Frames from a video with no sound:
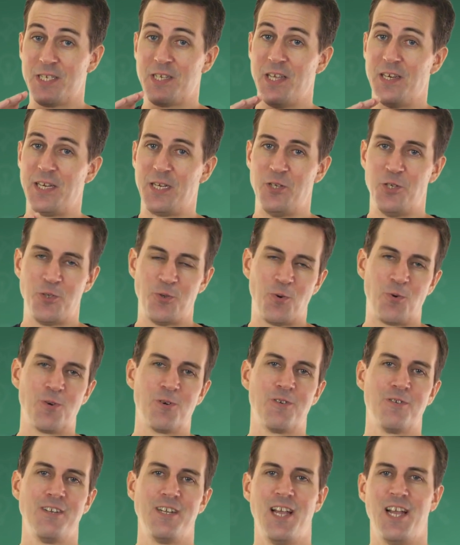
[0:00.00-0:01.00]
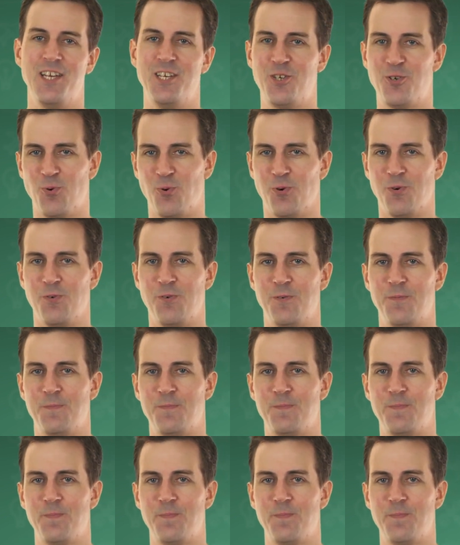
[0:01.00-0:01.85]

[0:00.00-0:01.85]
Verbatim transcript: is getting shorter and shorter.